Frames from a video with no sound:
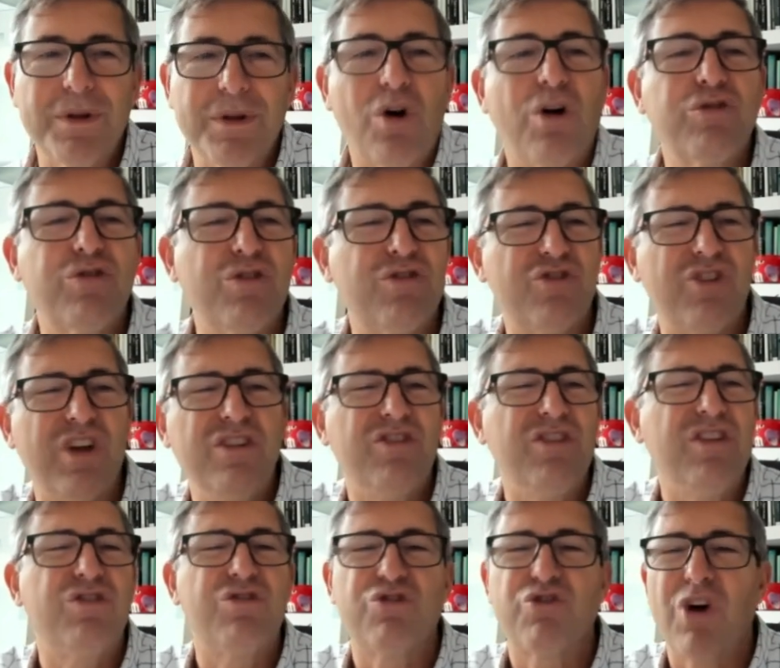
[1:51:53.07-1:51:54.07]
but also
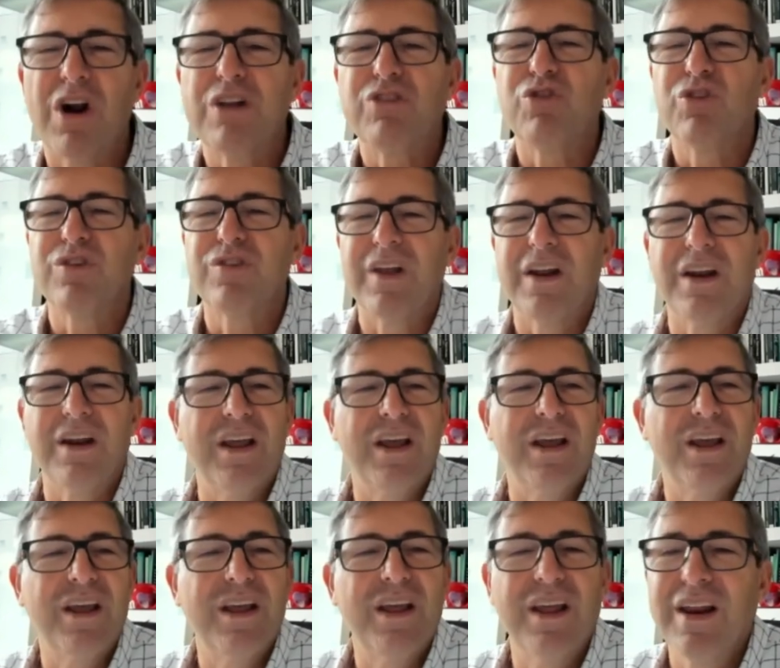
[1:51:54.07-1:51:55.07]
changing structures and uh,
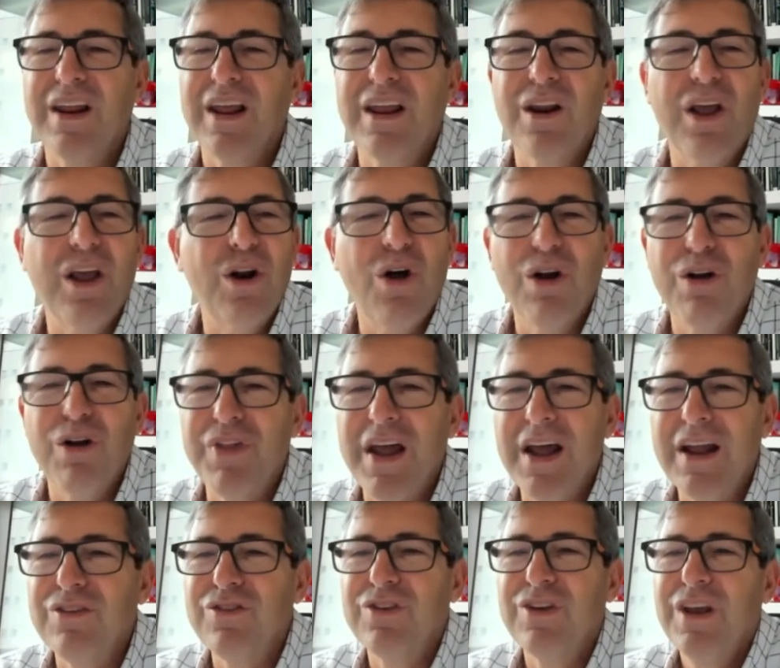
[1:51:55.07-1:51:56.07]
and, and all of
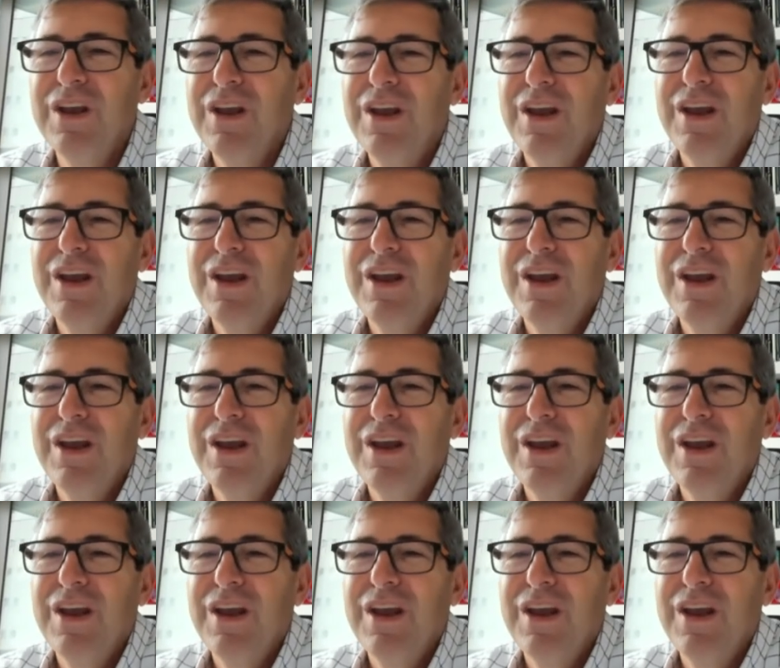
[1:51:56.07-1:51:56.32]
that.